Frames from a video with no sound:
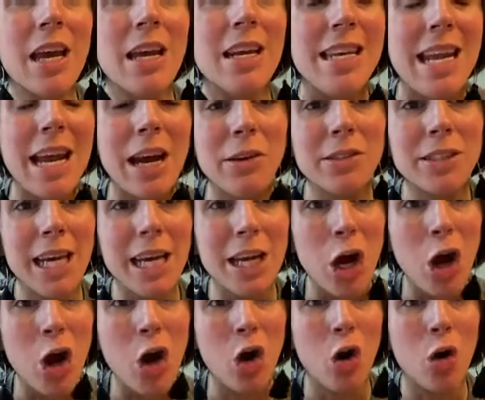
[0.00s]
nails at
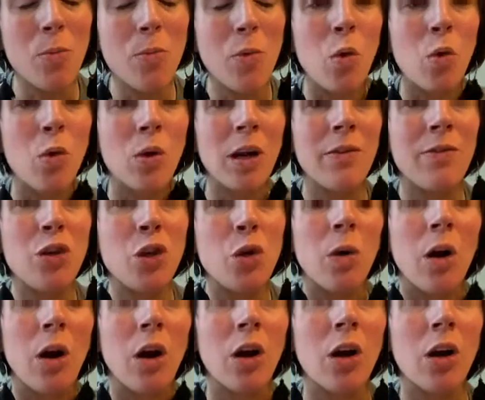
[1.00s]
home, or if
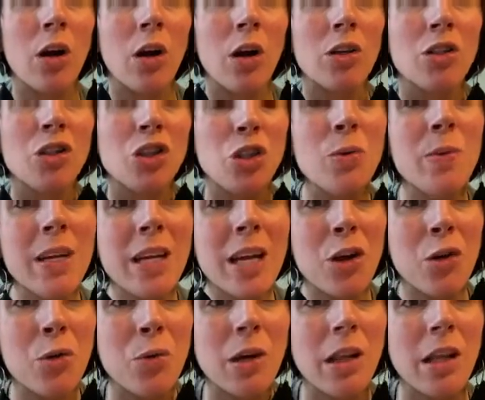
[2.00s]
you are doing
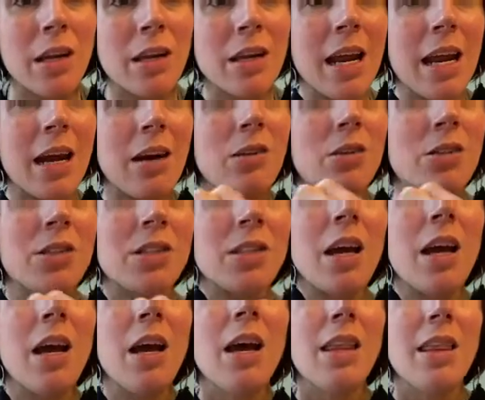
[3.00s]
acrylic nails,
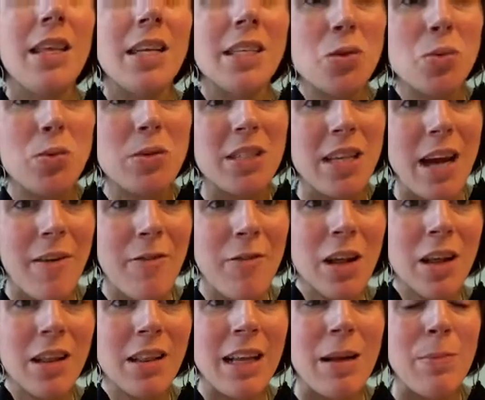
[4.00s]
this would
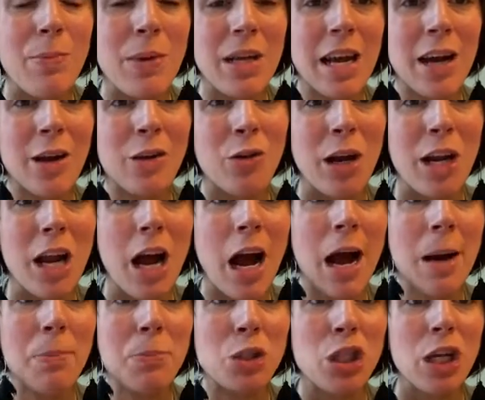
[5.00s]
definitely be a great
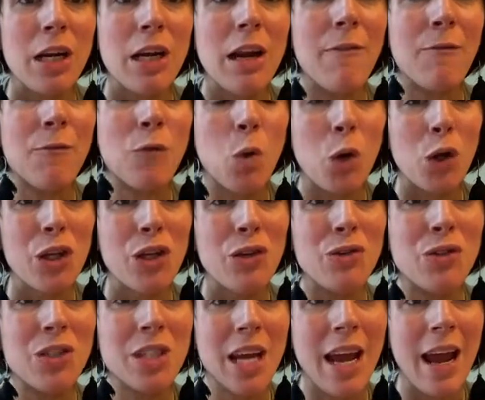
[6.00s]
option for
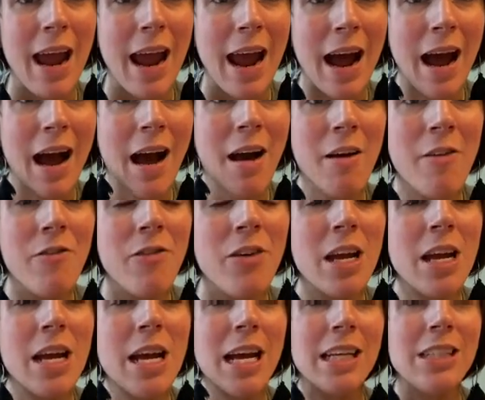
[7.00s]
you to have.
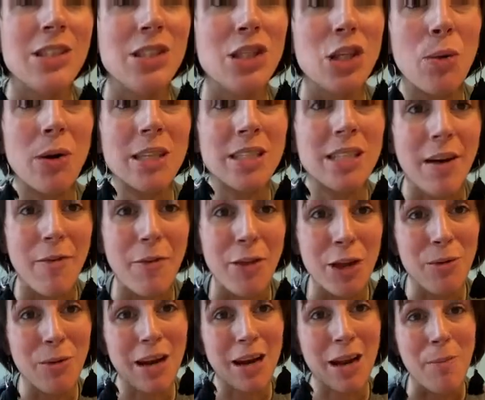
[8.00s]
And so I
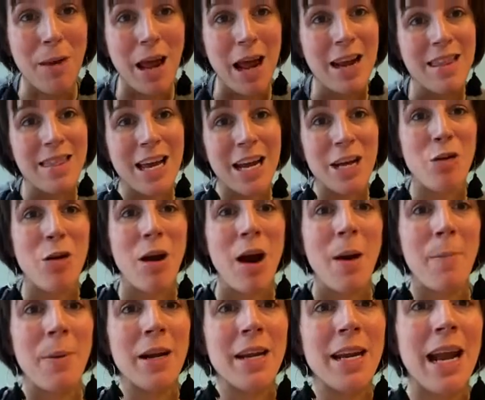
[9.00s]
definitely recommend that you
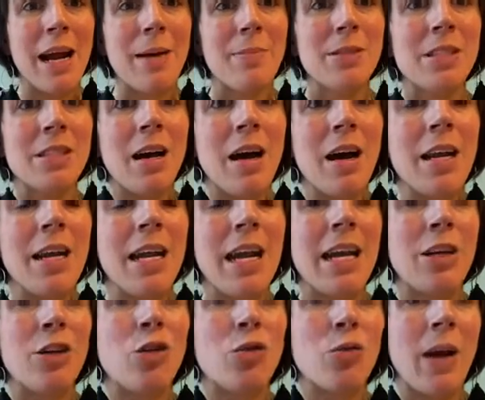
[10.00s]
hop on Amazon
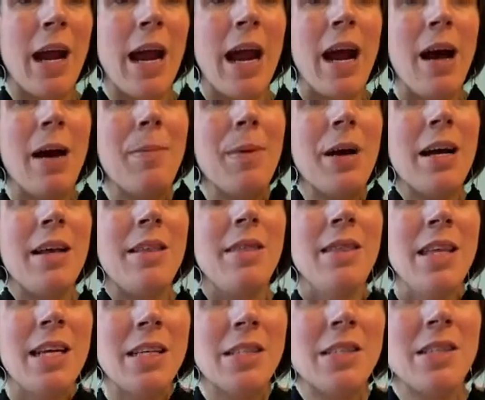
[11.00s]
and grab
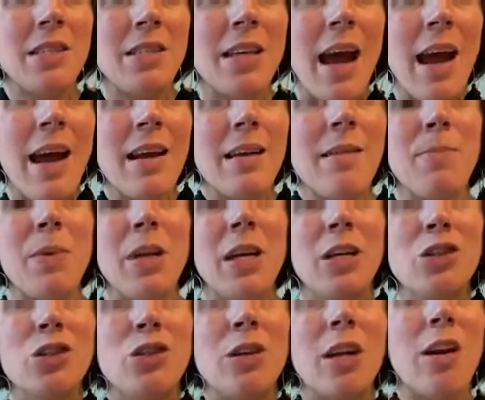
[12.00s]
this set,
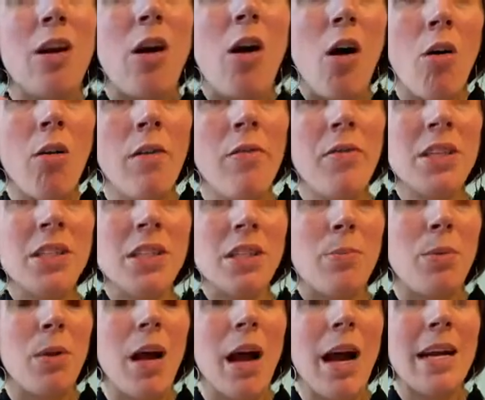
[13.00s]
because you get all of the
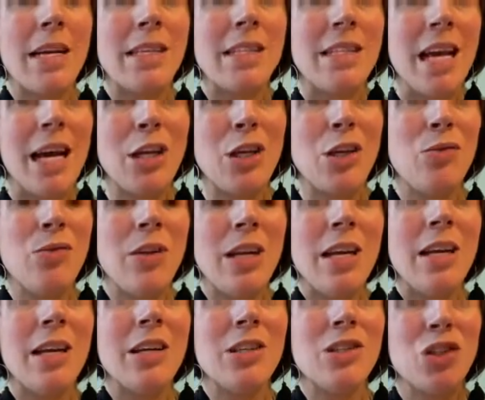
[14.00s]
supplies that you
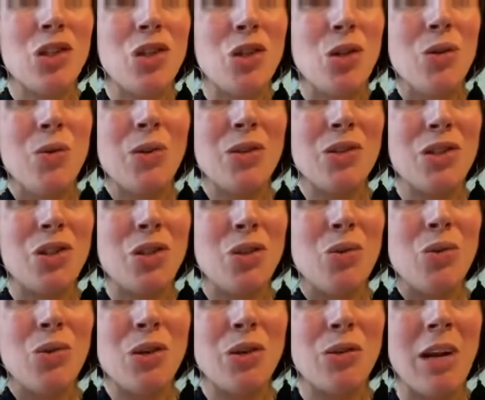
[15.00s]
need to
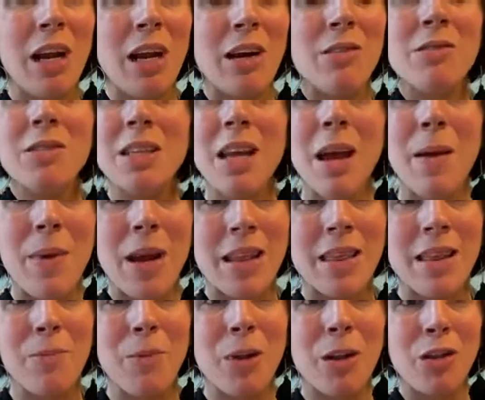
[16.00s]
do your nails and
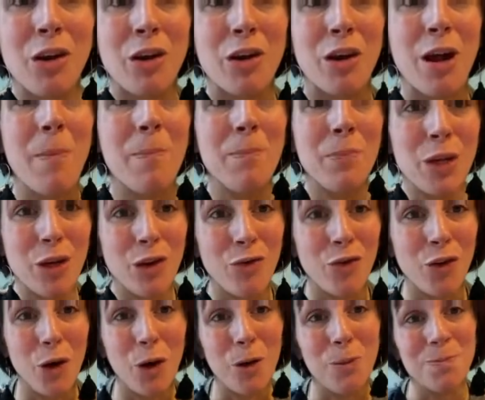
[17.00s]
make them look
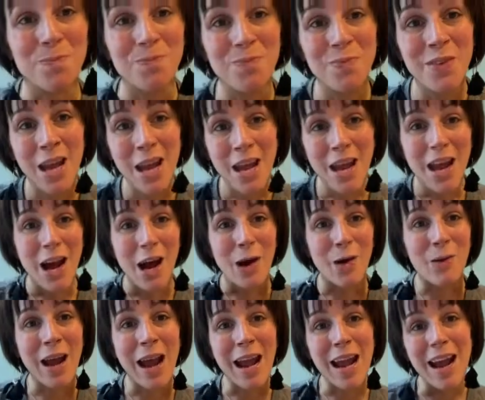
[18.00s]
beautiful.
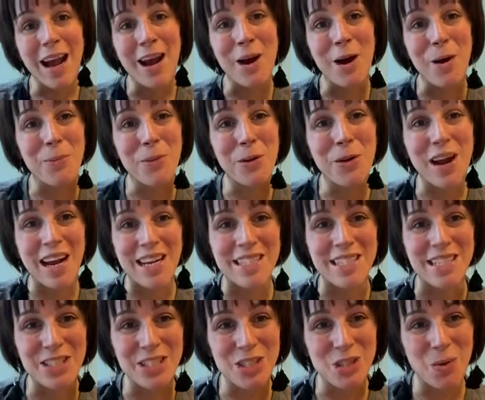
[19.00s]
Okay, I hope you
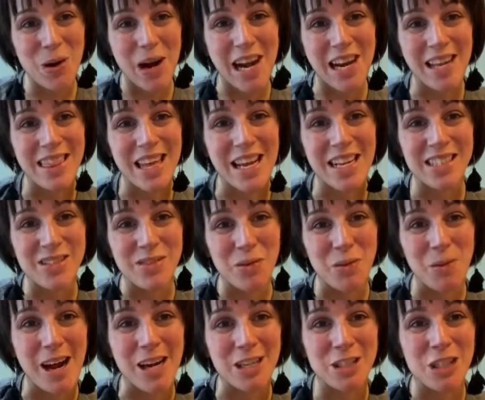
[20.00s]
guys enjoyed. Thanks for
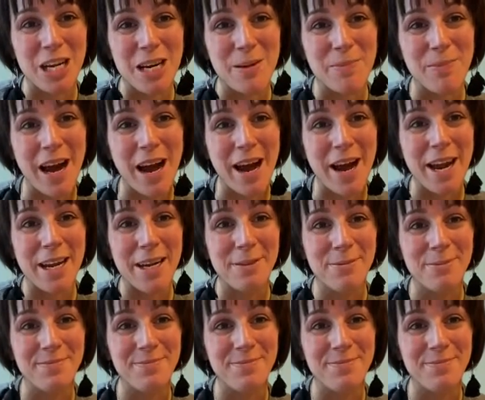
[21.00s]
watching. Bye.